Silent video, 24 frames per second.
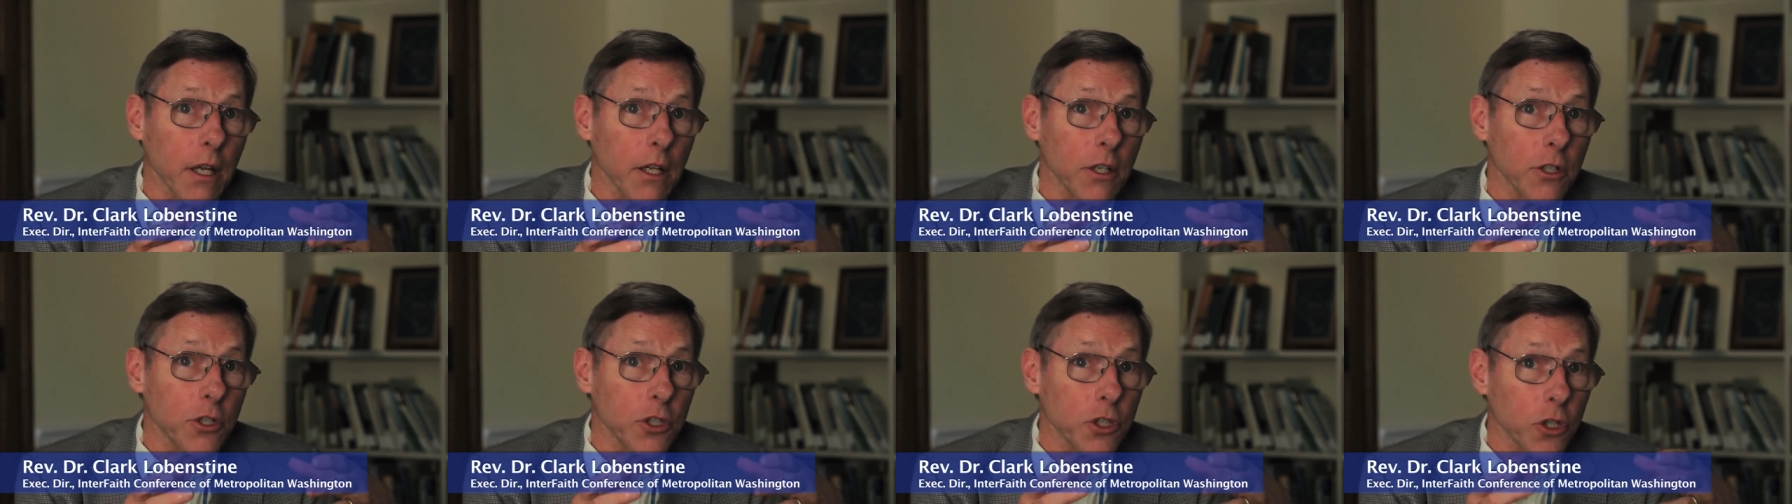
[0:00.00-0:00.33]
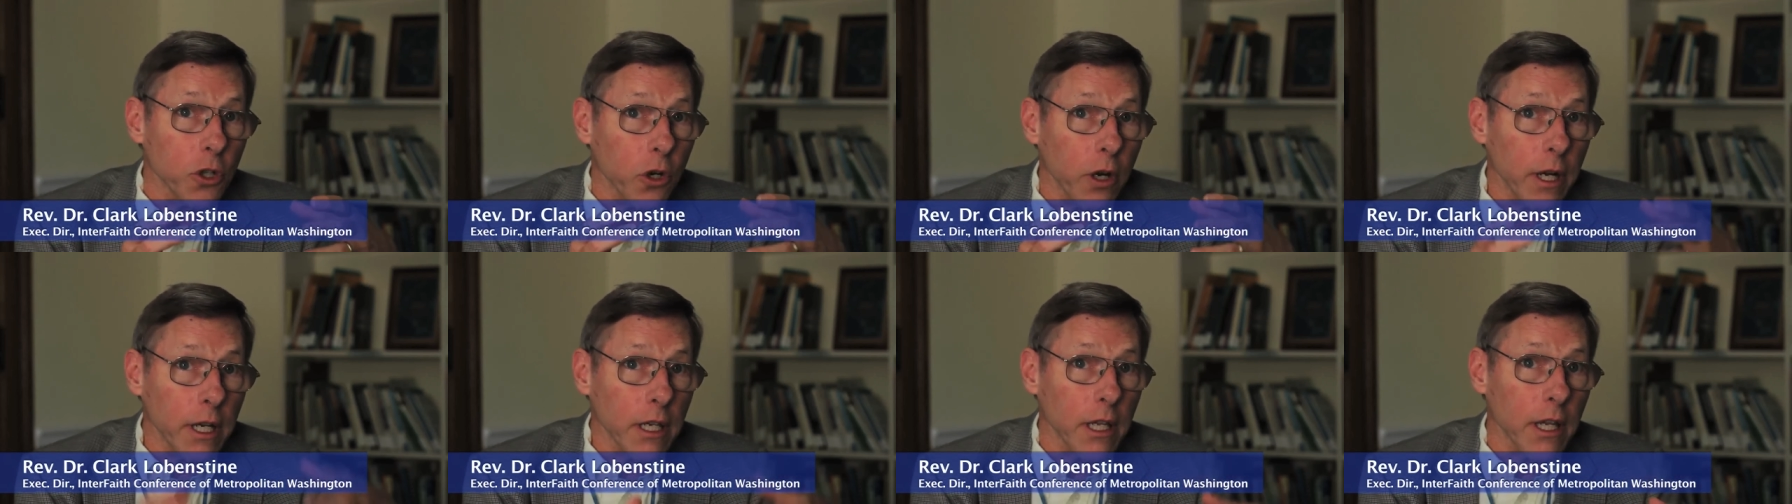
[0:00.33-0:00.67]

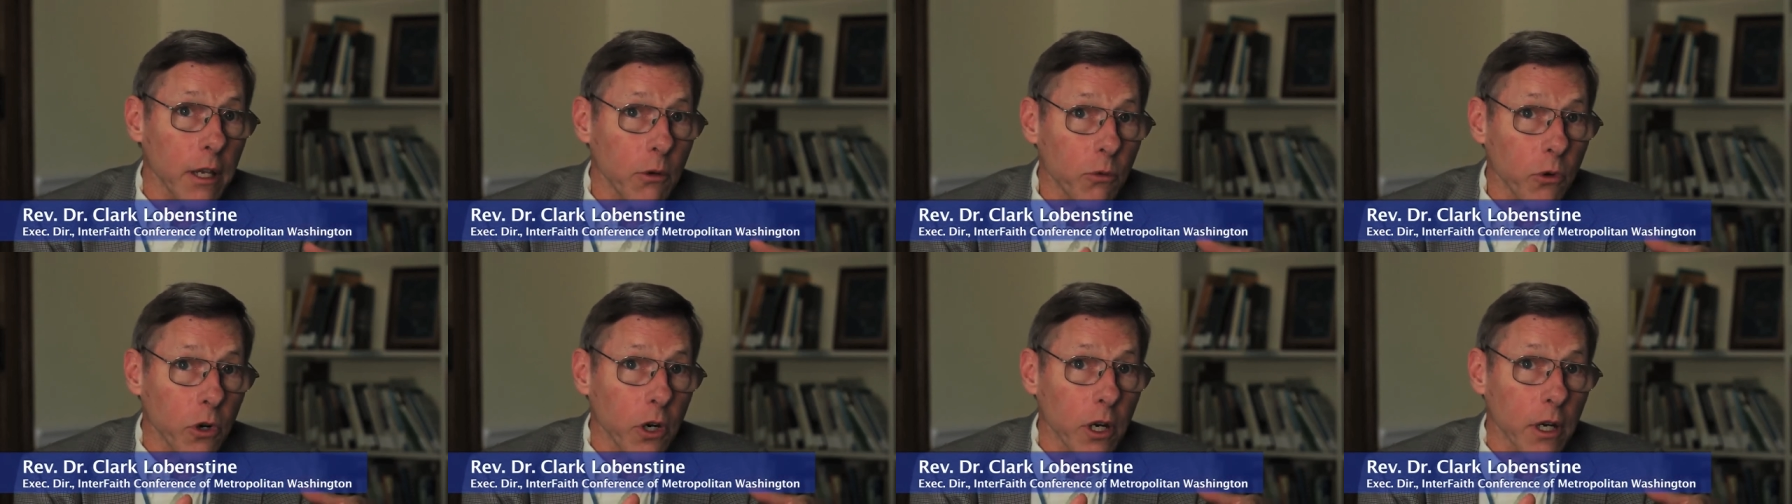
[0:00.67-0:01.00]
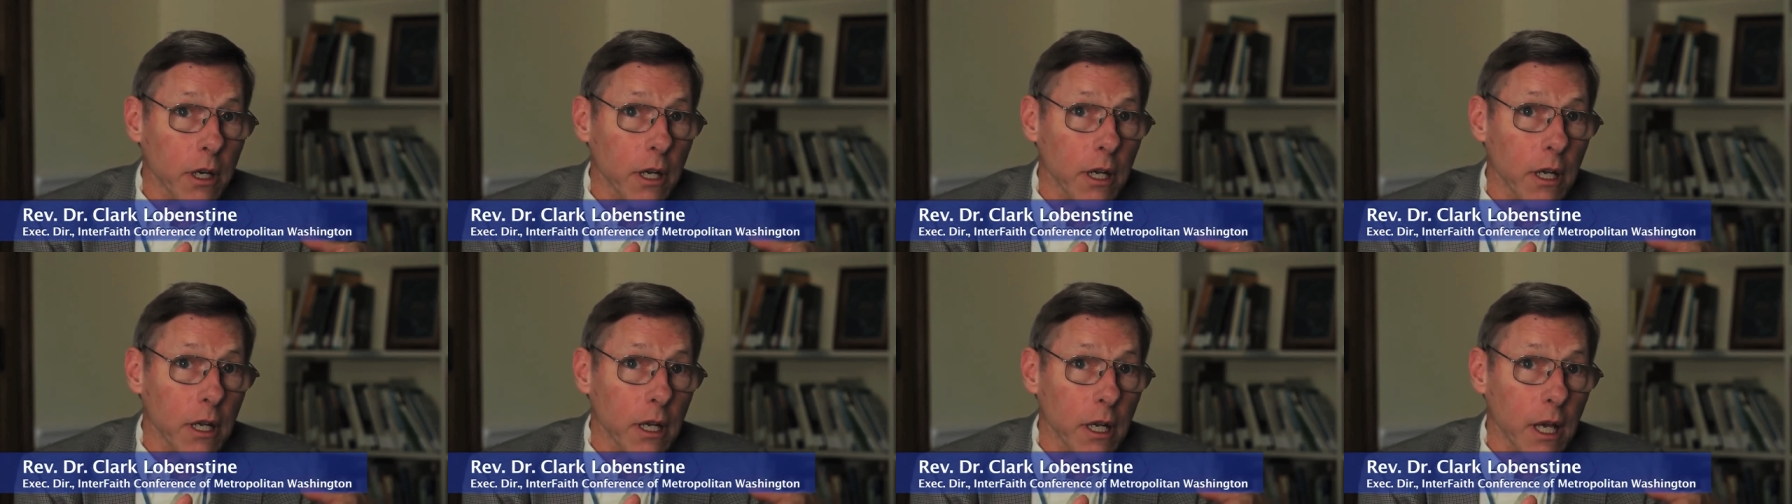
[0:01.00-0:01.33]
jointly
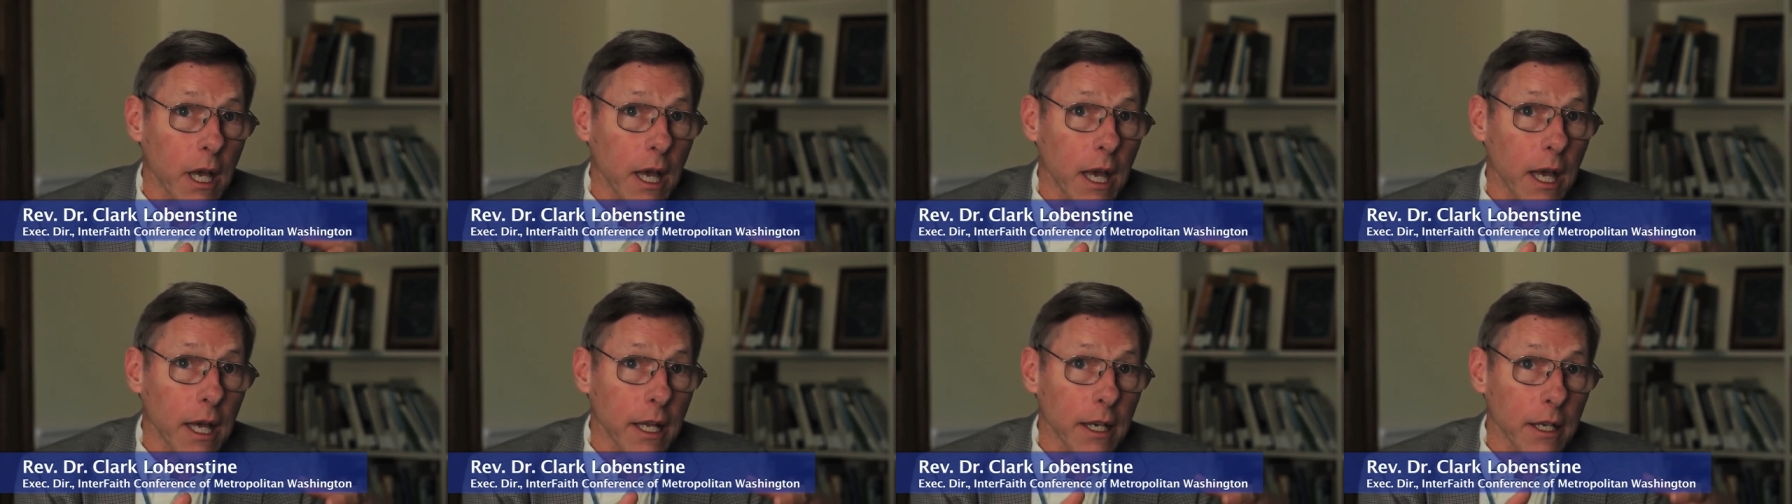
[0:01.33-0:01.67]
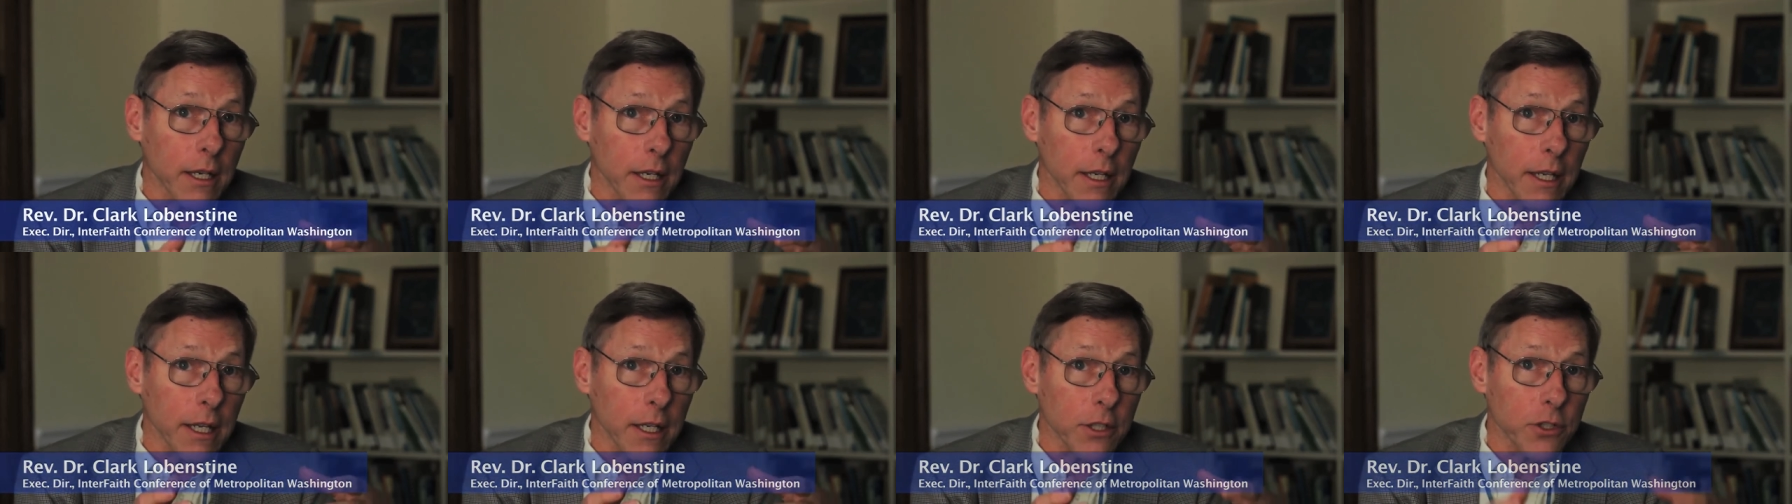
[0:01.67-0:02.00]
work
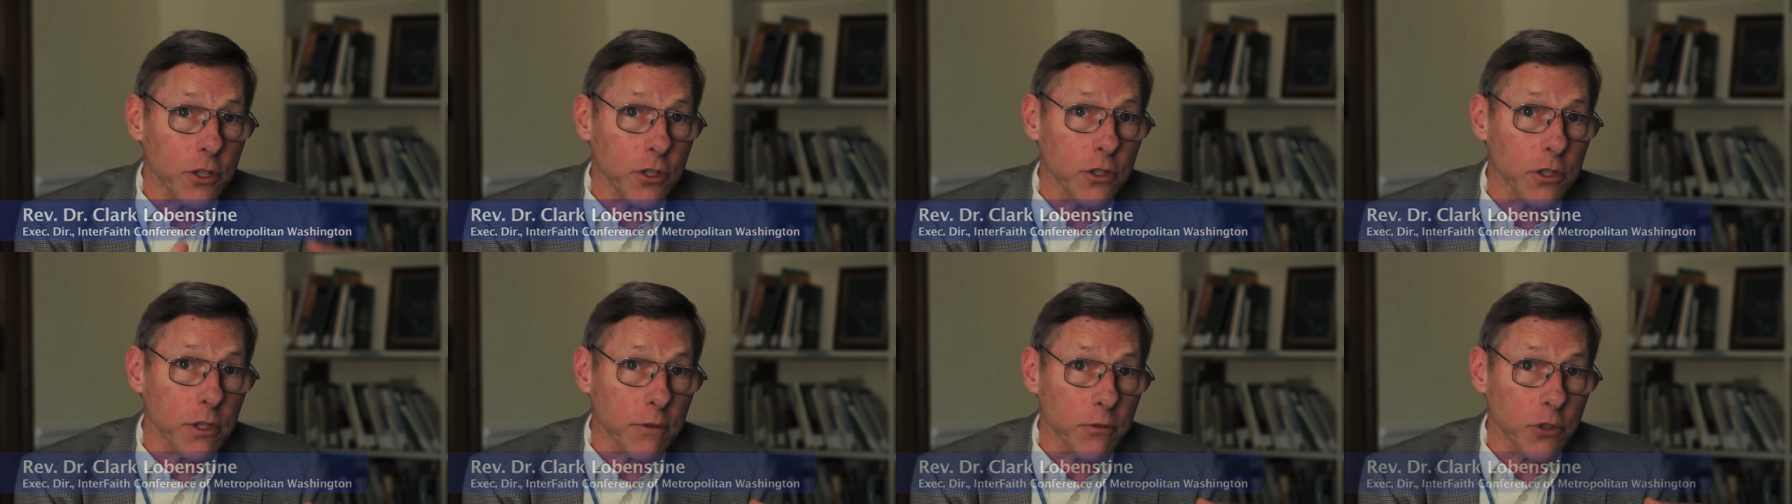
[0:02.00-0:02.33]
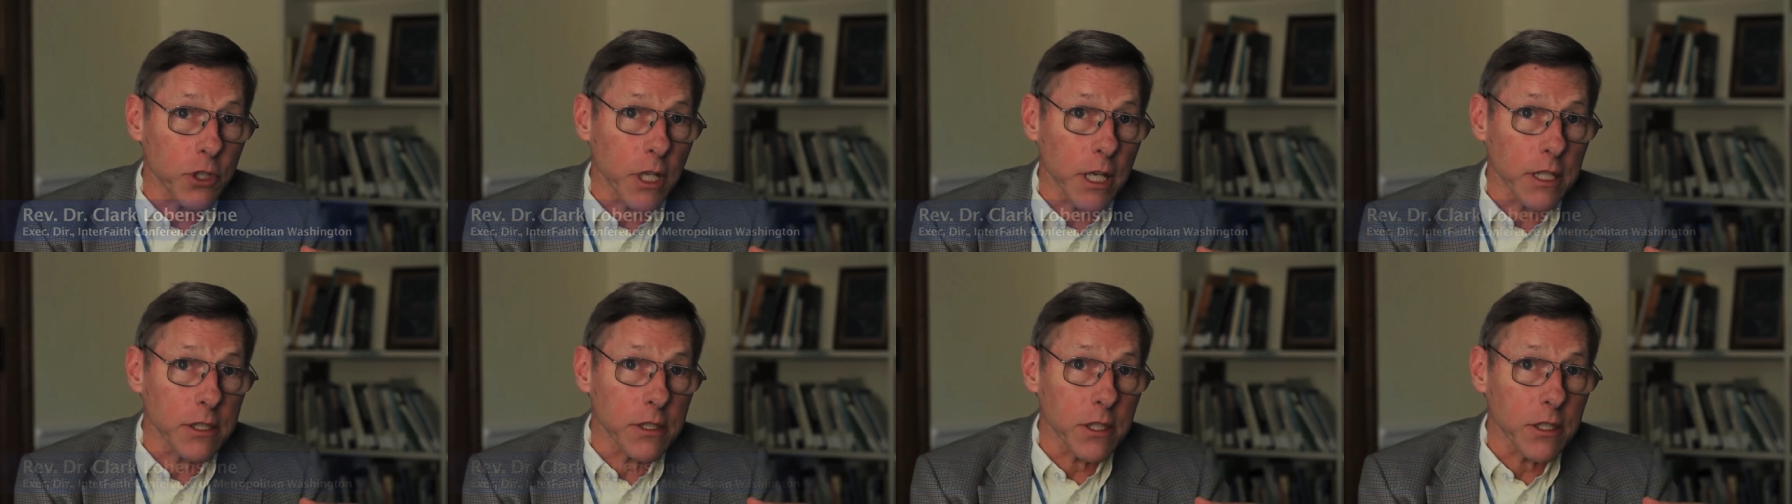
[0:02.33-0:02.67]
on issues of
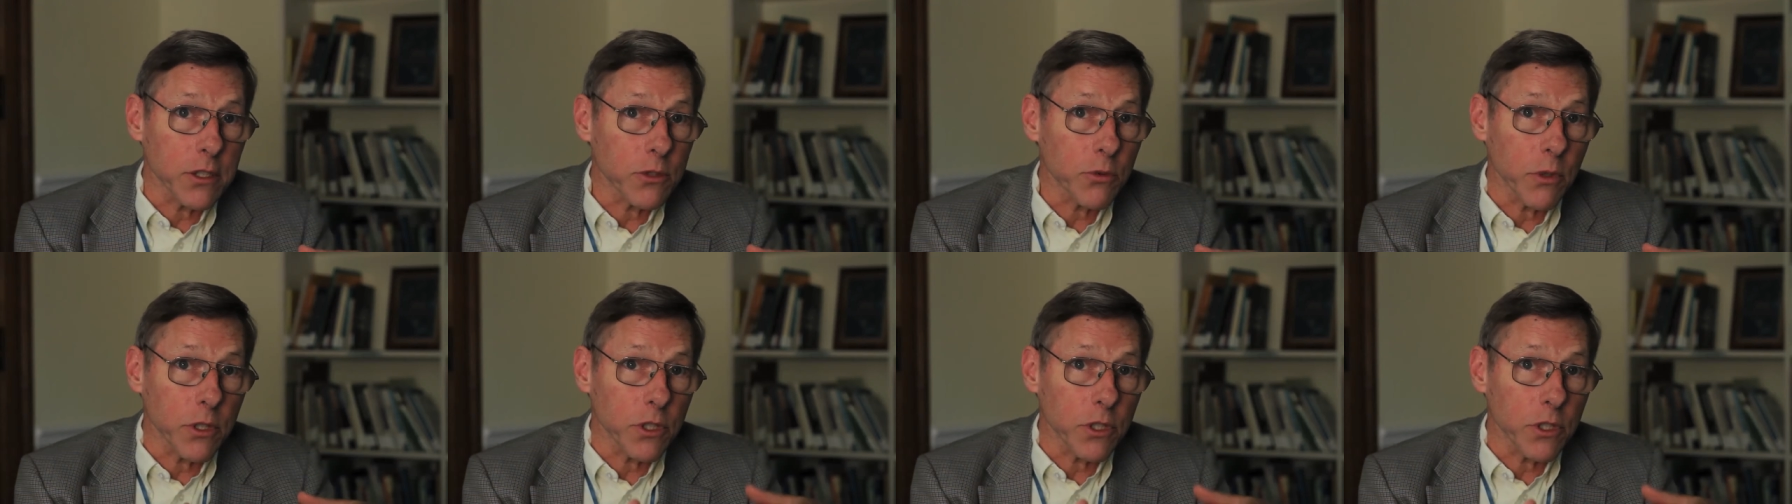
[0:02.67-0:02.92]
justice,